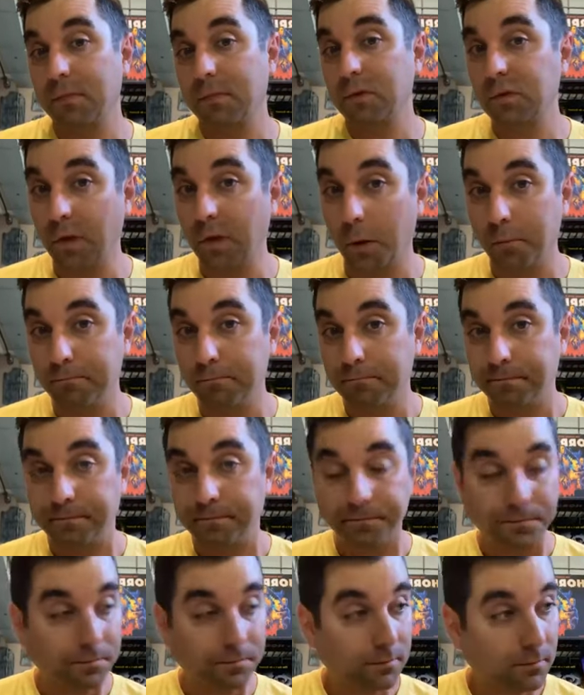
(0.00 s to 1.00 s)
So,
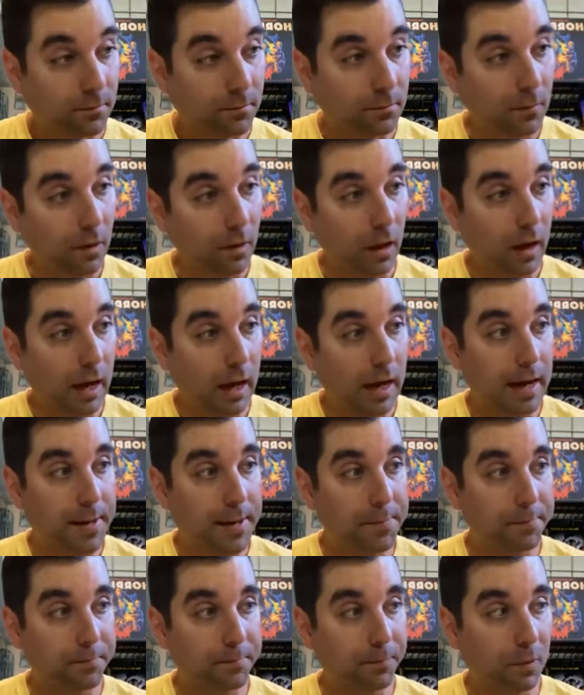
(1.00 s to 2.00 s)

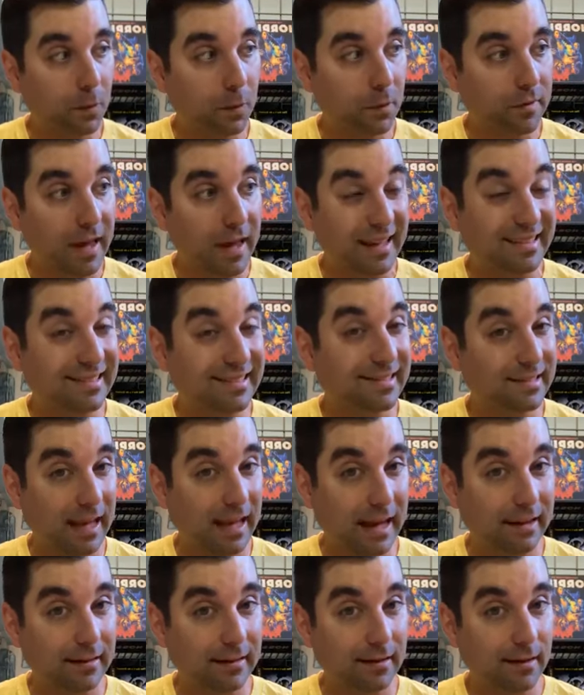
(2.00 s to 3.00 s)
with that
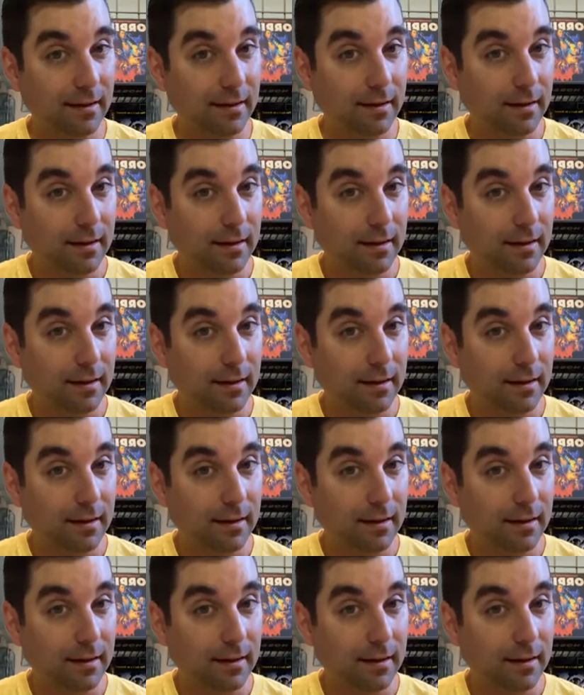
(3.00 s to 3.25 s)
said,